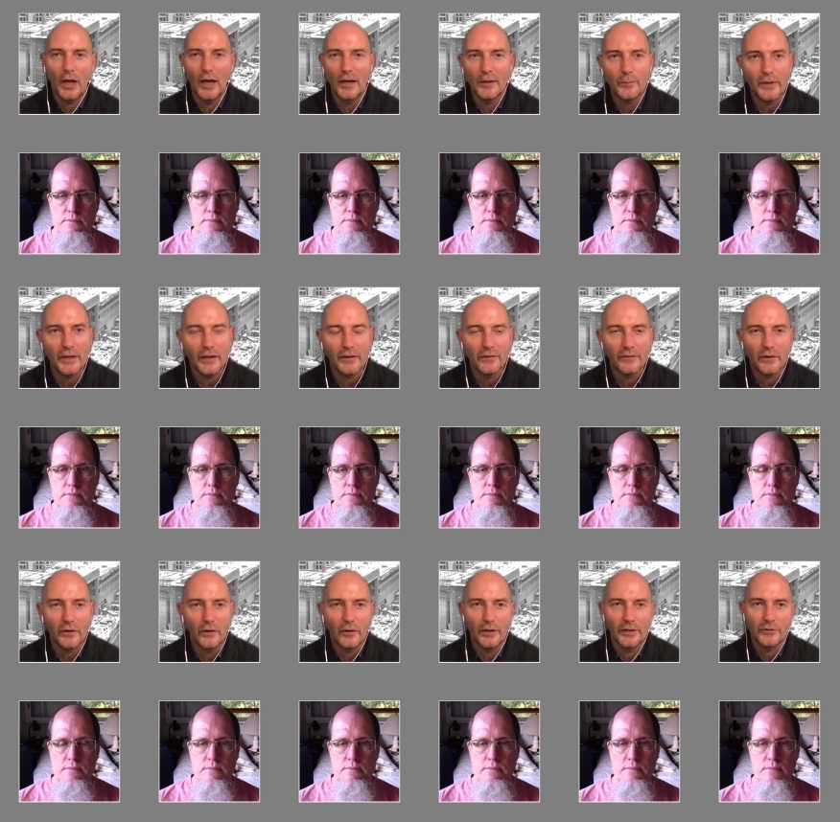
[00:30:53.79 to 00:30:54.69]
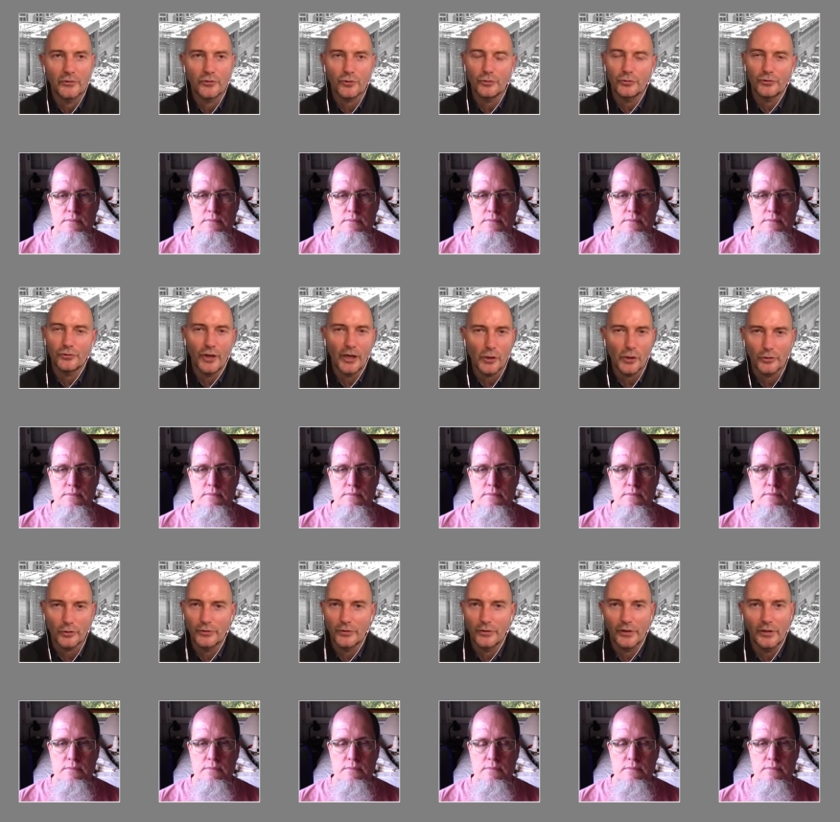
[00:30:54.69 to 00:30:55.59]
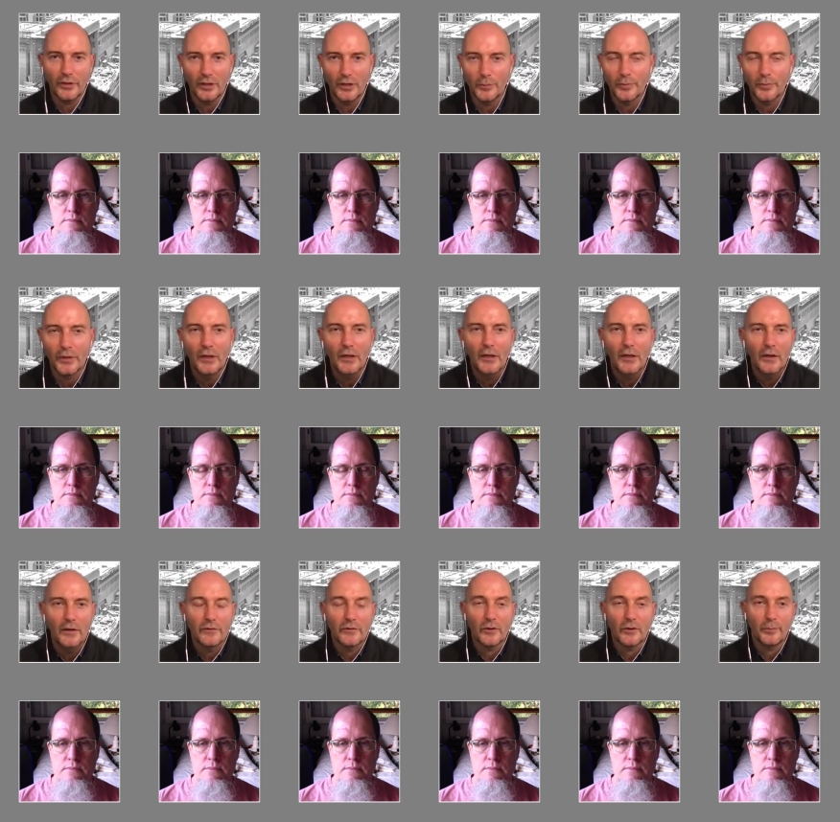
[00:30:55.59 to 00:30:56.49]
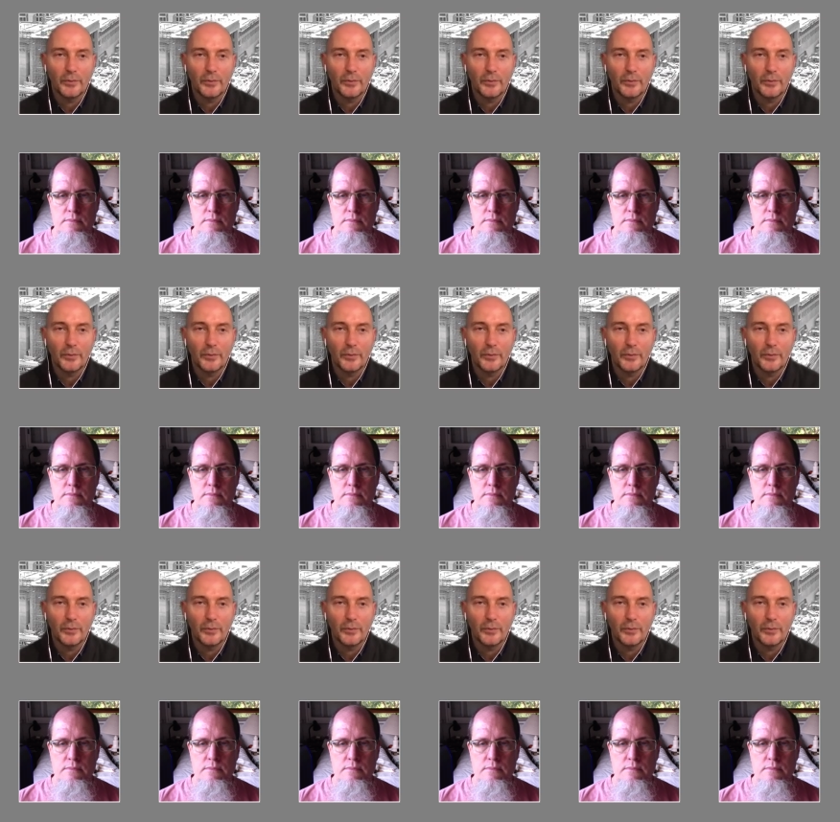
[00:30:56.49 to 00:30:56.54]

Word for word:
Speaker 1: Anbe. So a true treasure to keep. So